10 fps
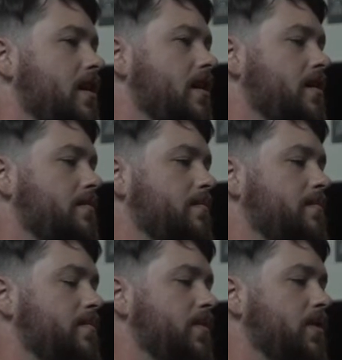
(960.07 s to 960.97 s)
Um,
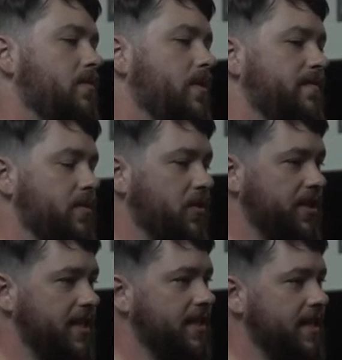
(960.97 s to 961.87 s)
you know, if
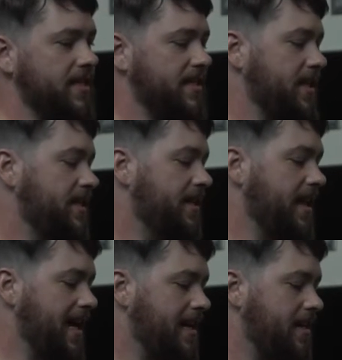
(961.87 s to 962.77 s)
someone did this, then did
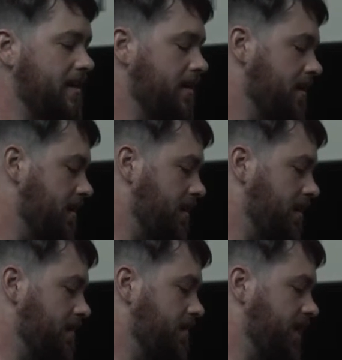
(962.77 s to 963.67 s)
that,
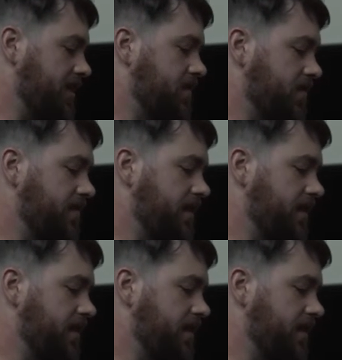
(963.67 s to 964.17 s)
um, that sort